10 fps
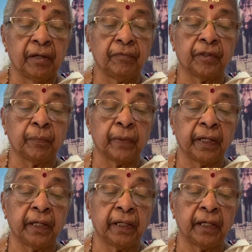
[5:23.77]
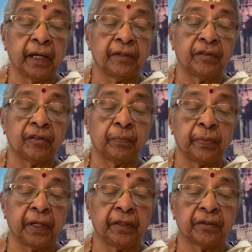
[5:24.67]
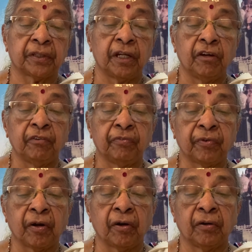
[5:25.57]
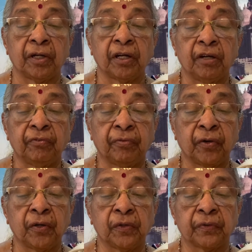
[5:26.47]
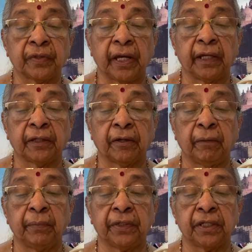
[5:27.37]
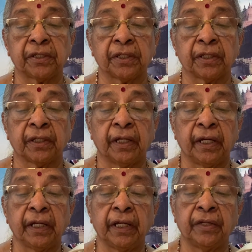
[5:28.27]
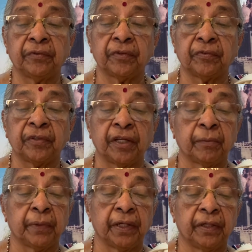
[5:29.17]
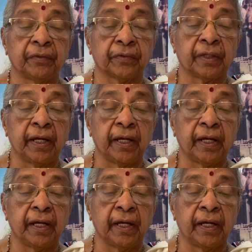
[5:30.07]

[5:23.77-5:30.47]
with money as its priest, fraud, force, and competition its ceremonies,